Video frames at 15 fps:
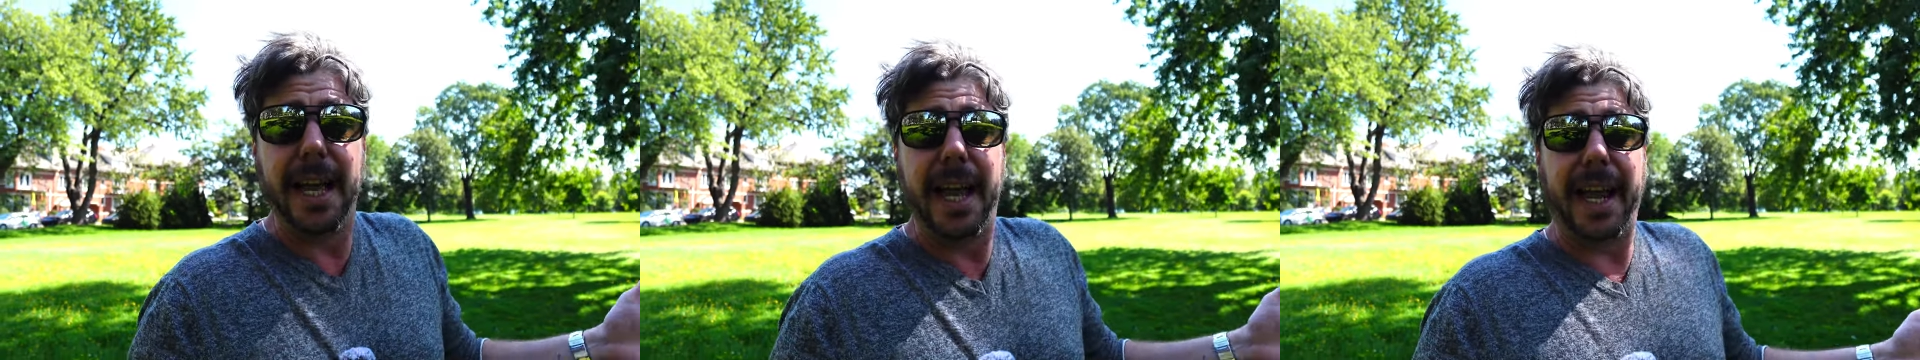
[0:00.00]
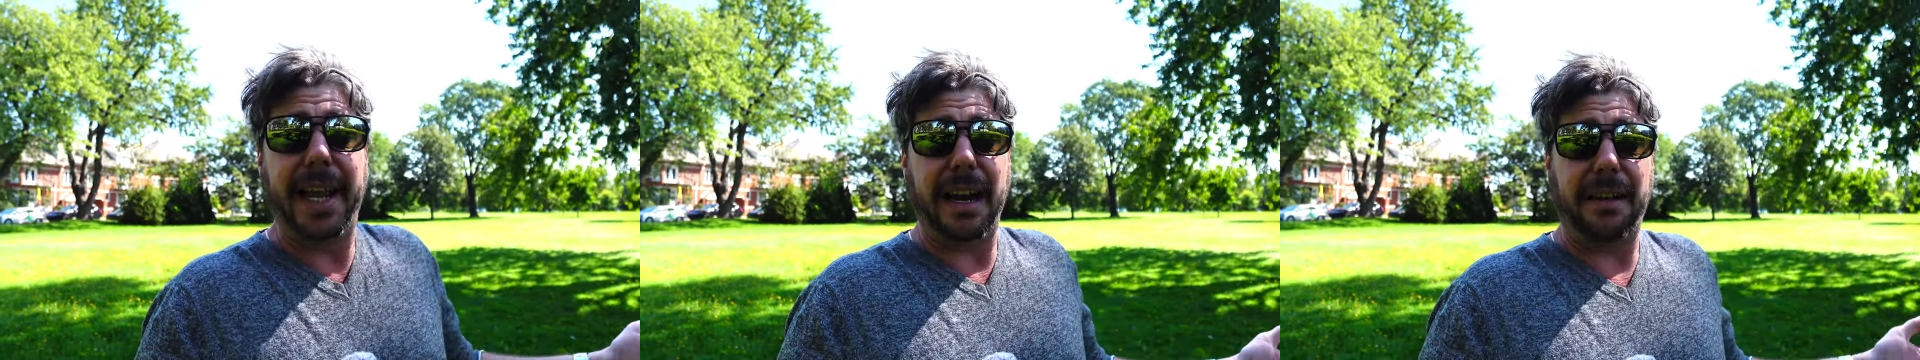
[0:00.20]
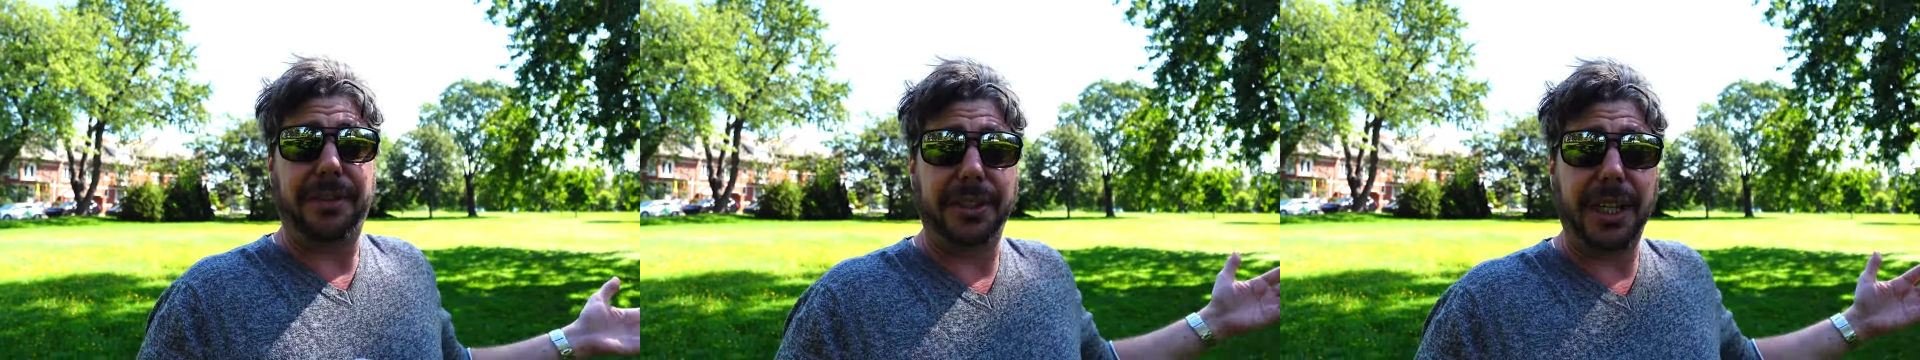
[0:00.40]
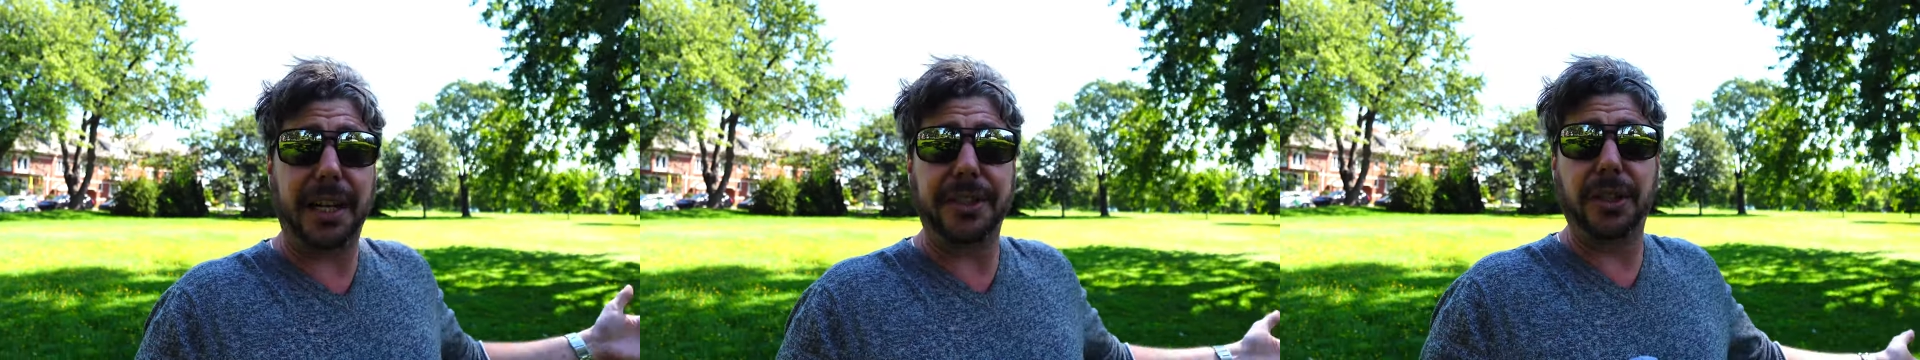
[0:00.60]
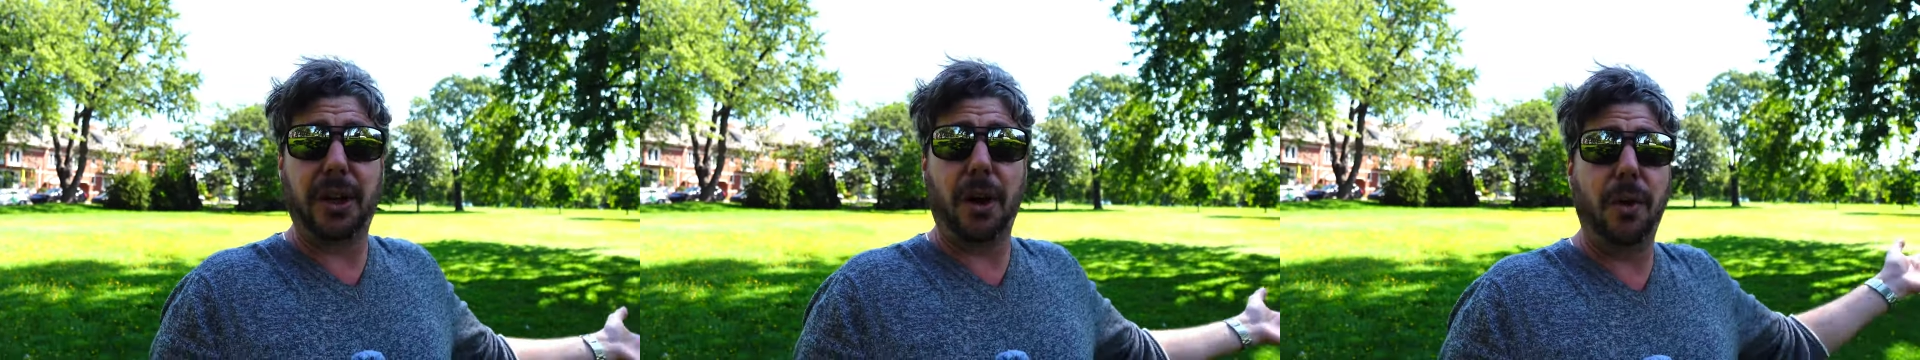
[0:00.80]
And after
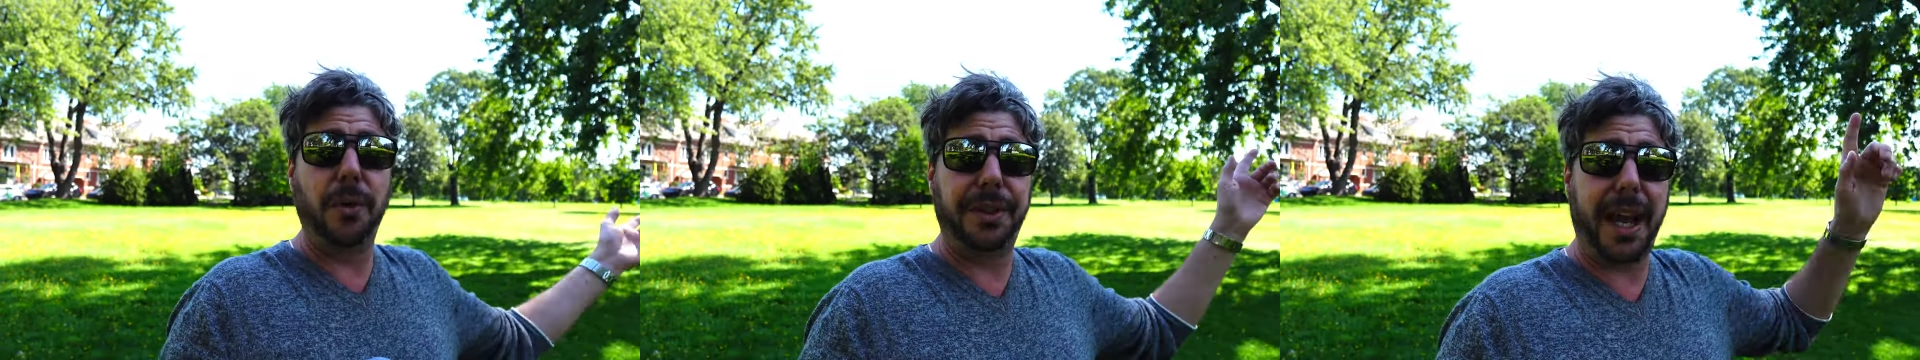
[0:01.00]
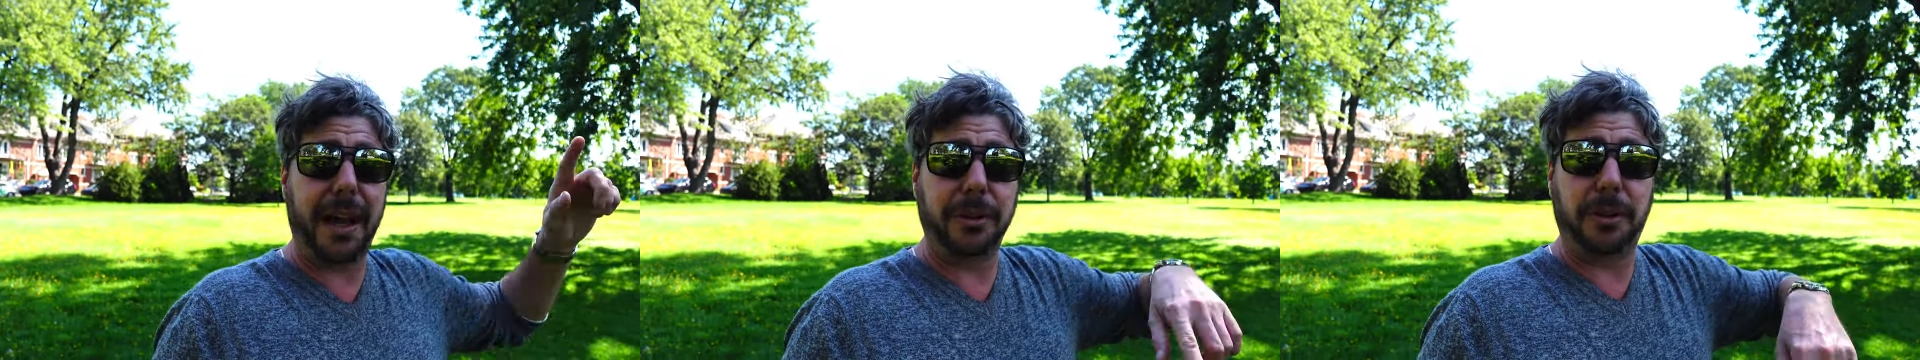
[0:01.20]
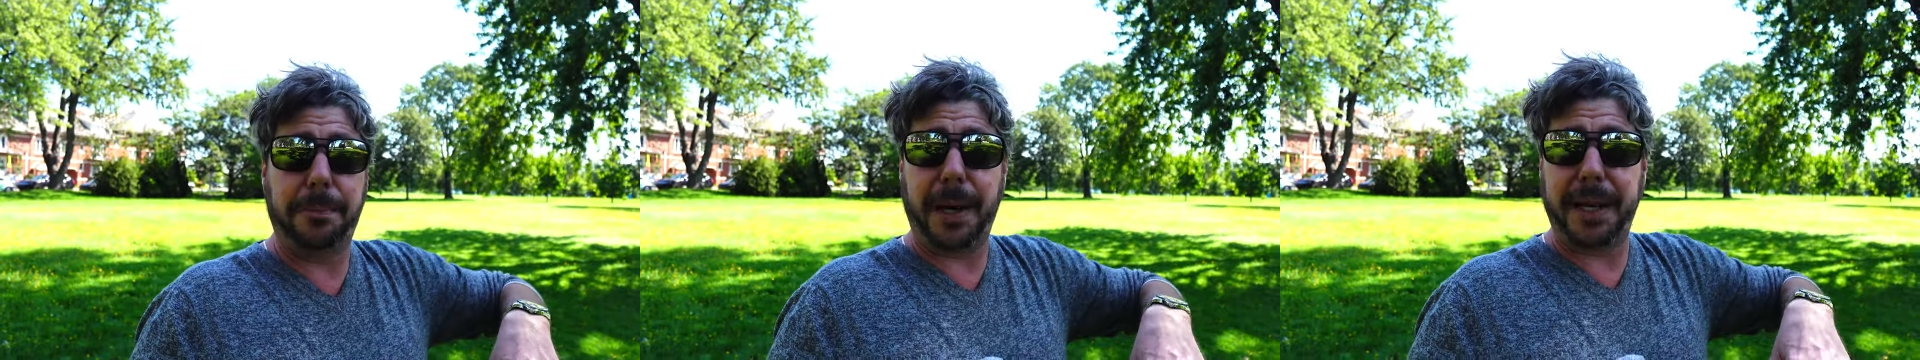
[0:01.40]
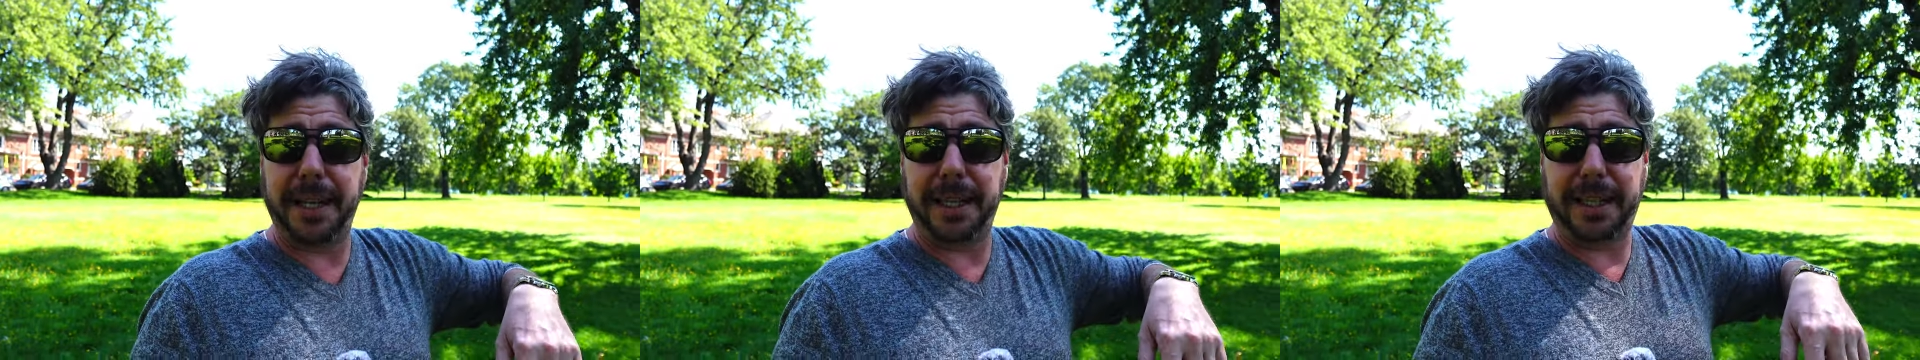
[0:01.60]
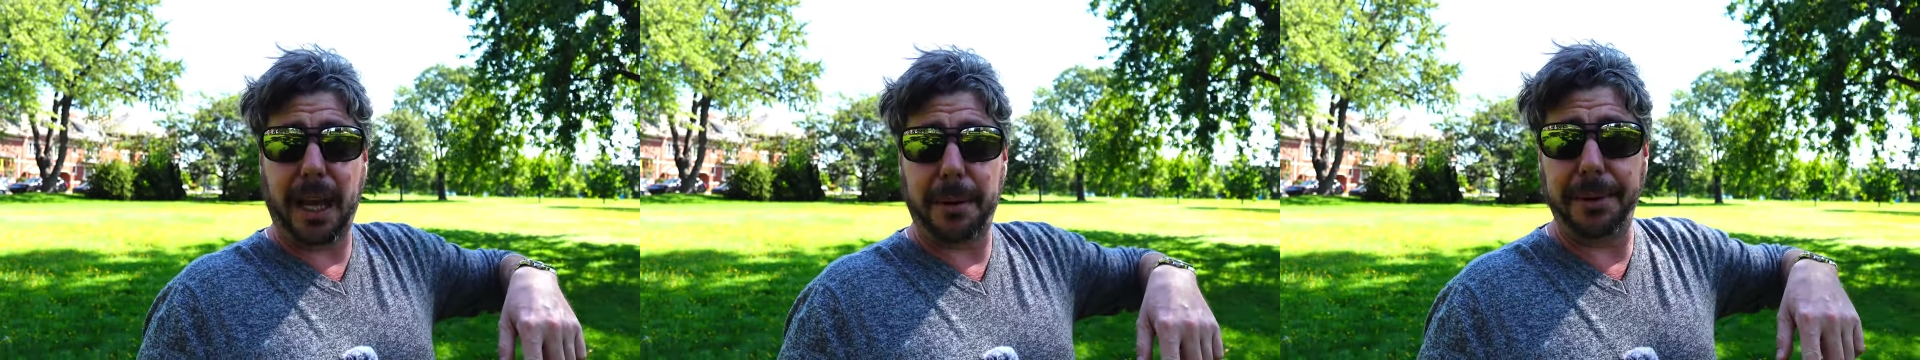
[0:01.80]
that, you go down to Playa
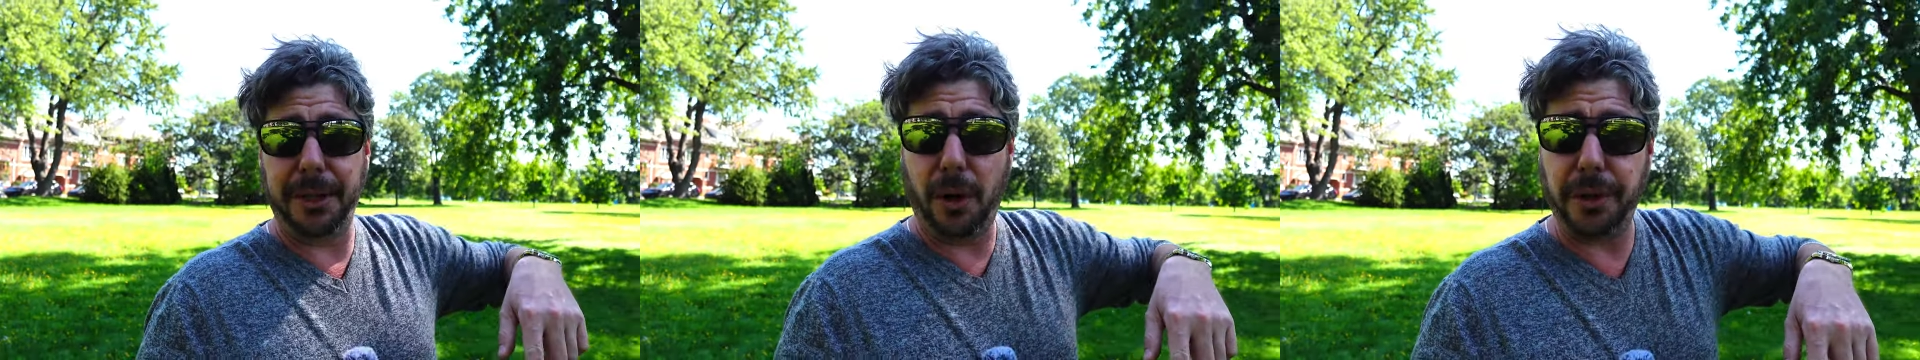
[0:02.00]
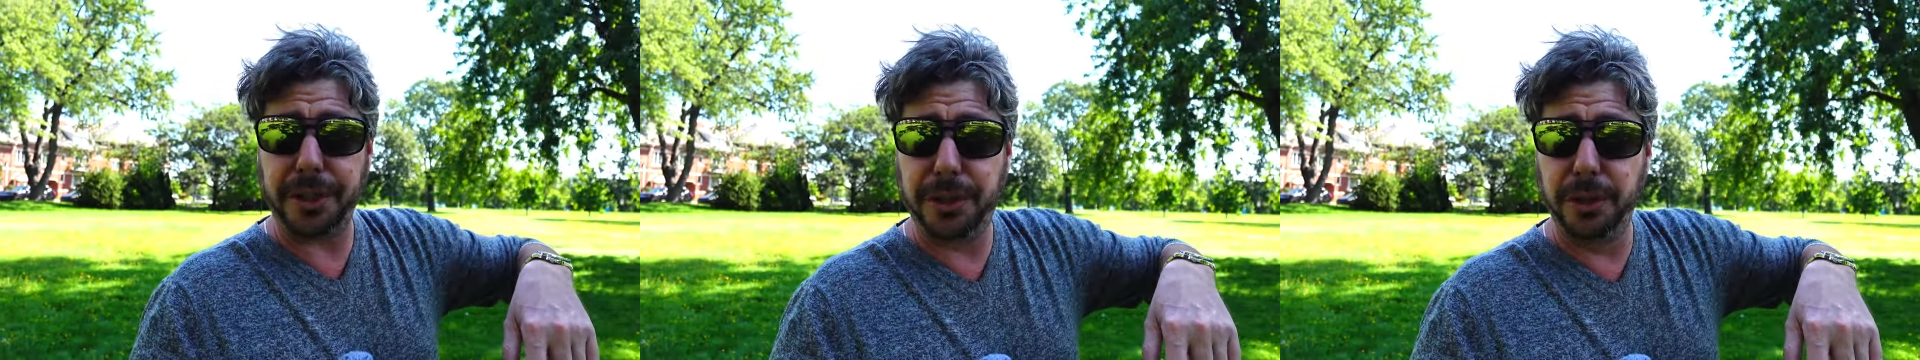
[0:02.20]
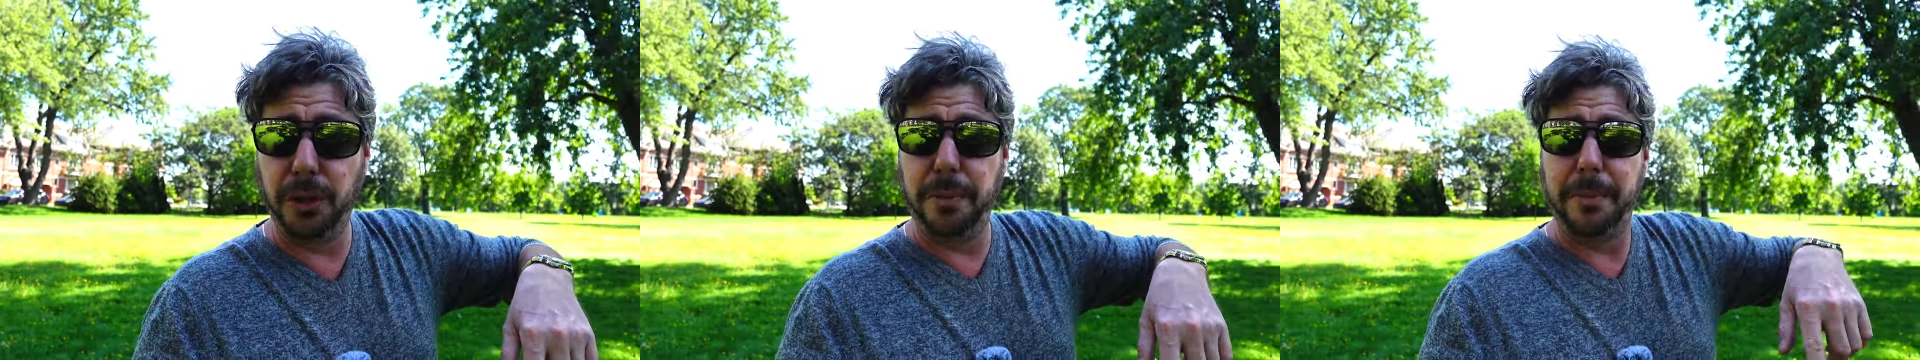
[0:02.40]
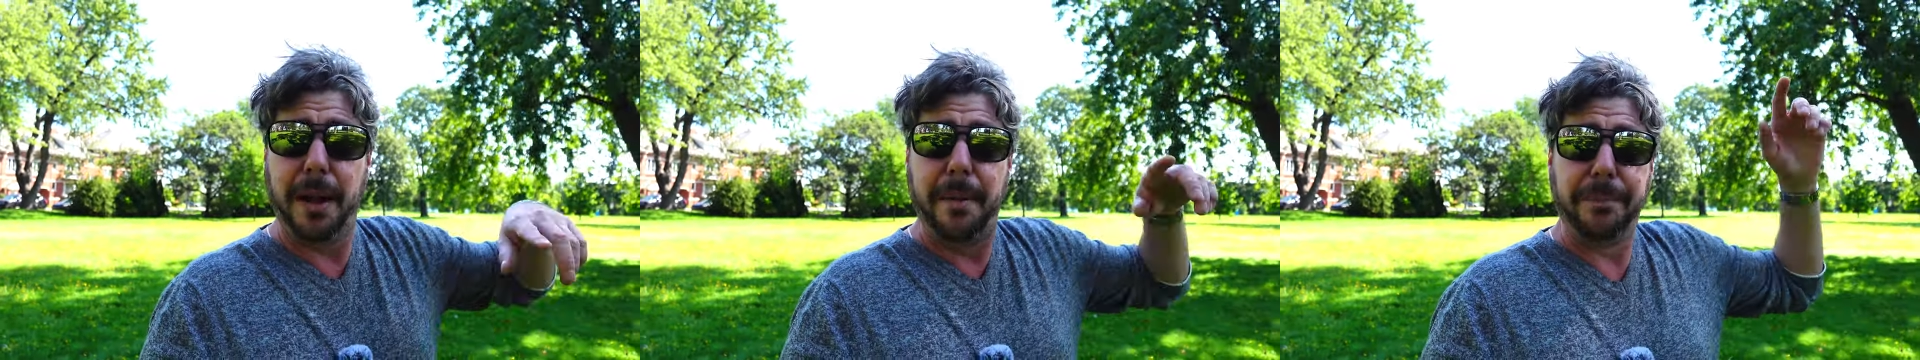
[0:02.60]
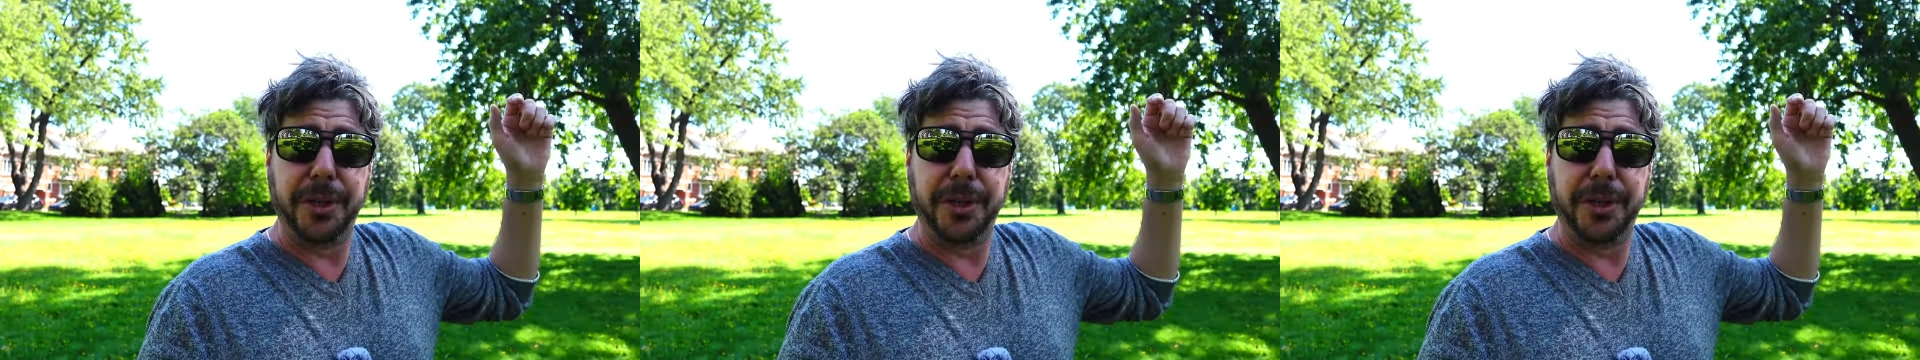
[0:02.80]
del Carmen or Tulum.